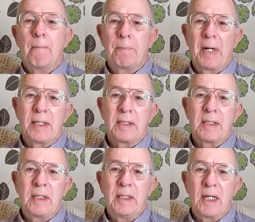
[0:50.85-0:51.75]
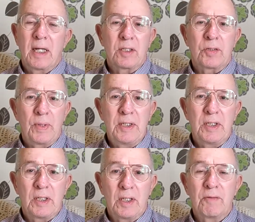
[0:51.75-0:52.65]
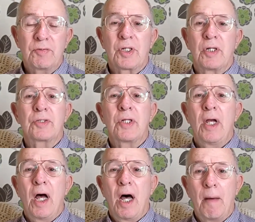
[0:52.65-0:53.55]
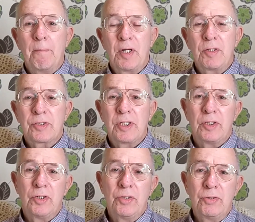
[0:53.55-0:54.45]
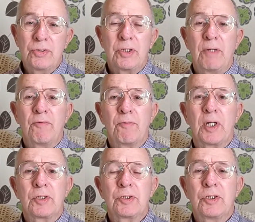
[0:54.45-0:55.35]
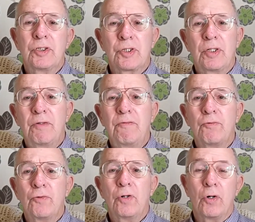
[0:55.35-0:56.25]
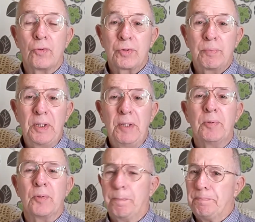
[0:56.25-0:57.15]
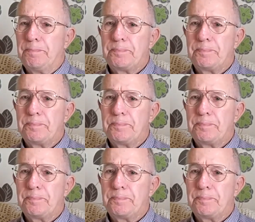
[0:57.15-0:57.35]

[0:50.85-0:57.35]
But the other 20 live shows are mostly news and information designed for older people.